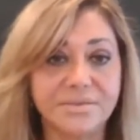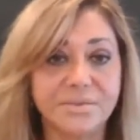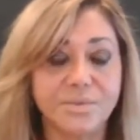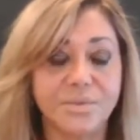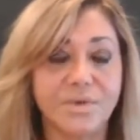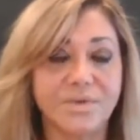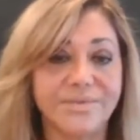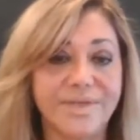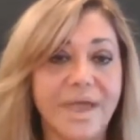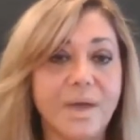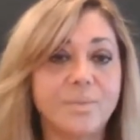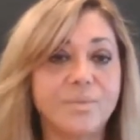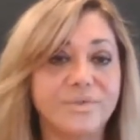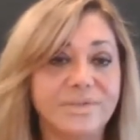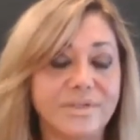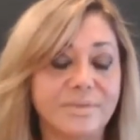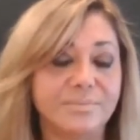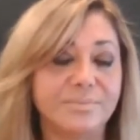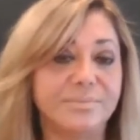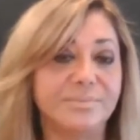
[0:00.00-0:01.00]
Well, that would
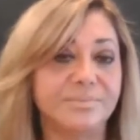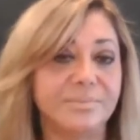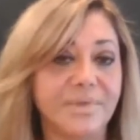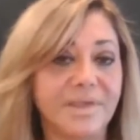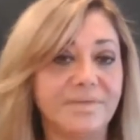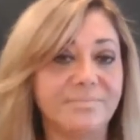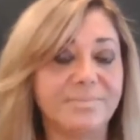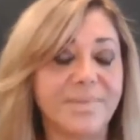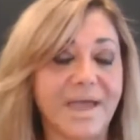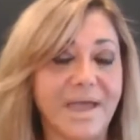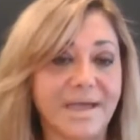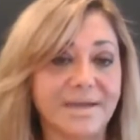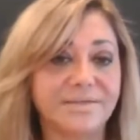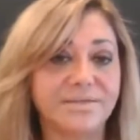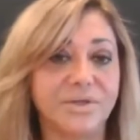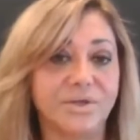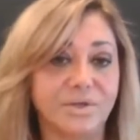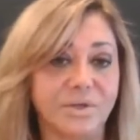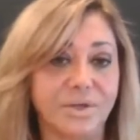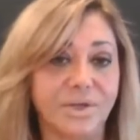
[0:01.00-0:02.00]

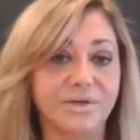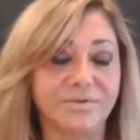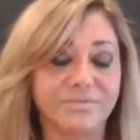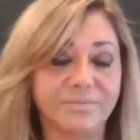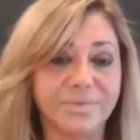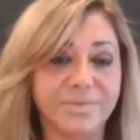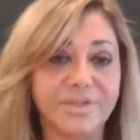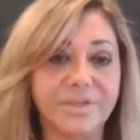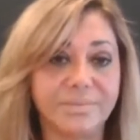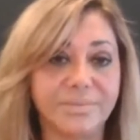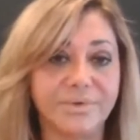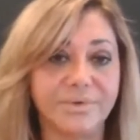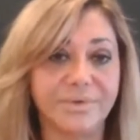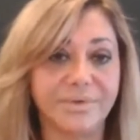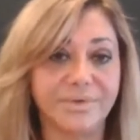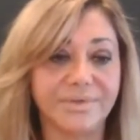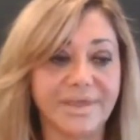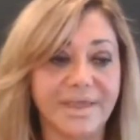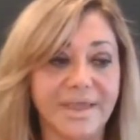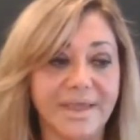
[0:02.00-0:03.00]
impact a lot of
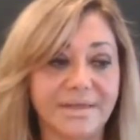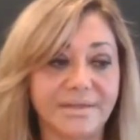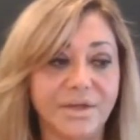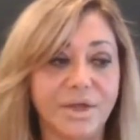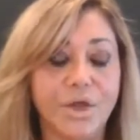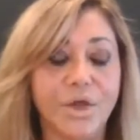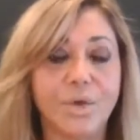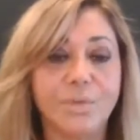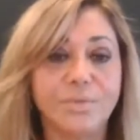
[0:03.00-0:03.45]
people that